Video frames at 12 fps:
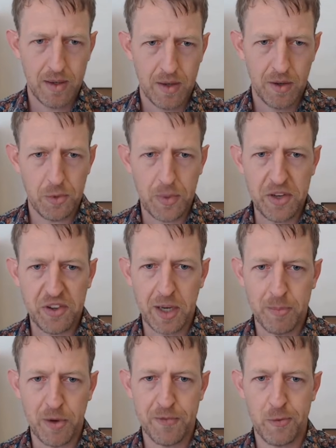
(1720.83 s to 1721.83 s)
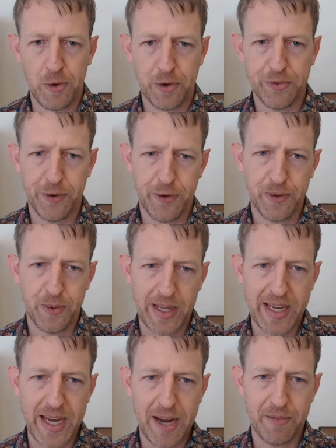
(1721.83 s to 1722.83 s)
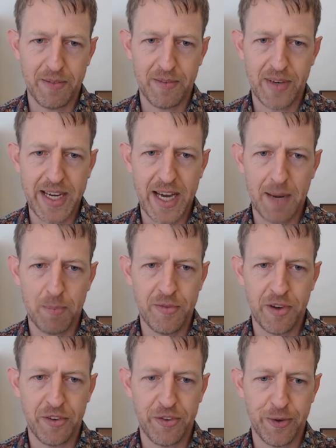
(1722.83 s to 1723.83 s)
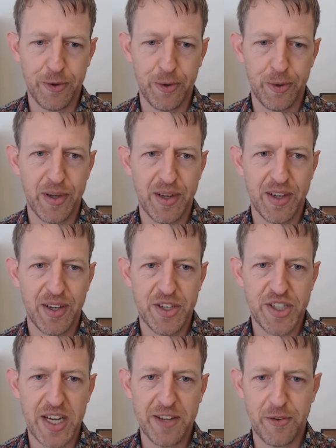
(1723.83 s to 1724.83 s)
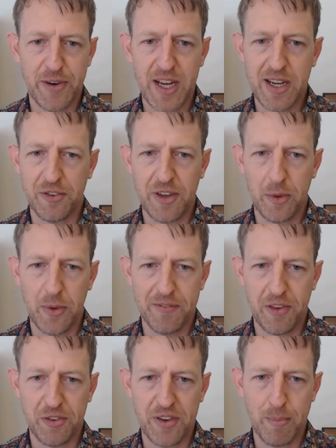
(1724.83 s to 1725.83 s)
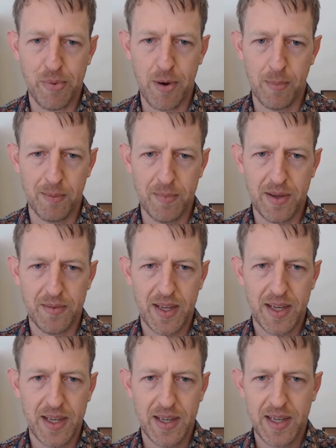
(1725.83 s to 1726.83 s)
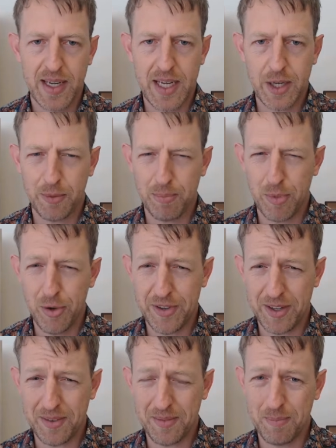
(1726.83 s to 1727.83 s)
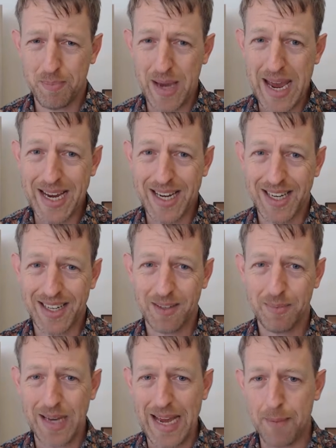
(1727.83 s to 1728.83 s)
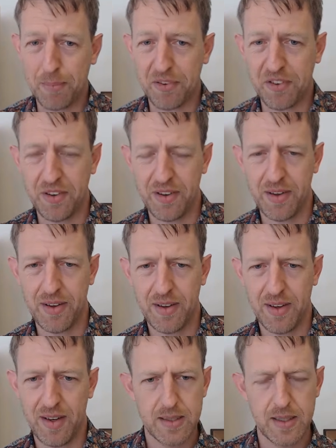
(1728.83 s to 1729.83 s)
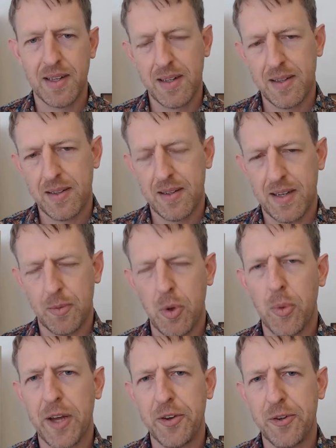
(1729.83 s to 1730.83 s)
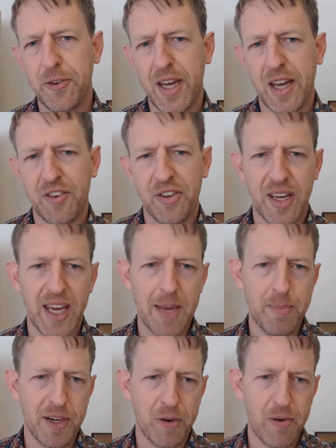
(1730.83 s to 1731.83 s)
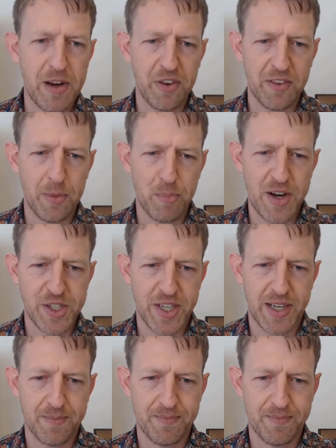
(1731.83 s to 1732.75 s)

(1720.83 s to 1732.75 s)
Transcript: So where's he going to move the rook to? Well, he can't move it to g3 because that would have the same problem. He could move it back, perhaps. And what would I do there to keep increasing the pressure?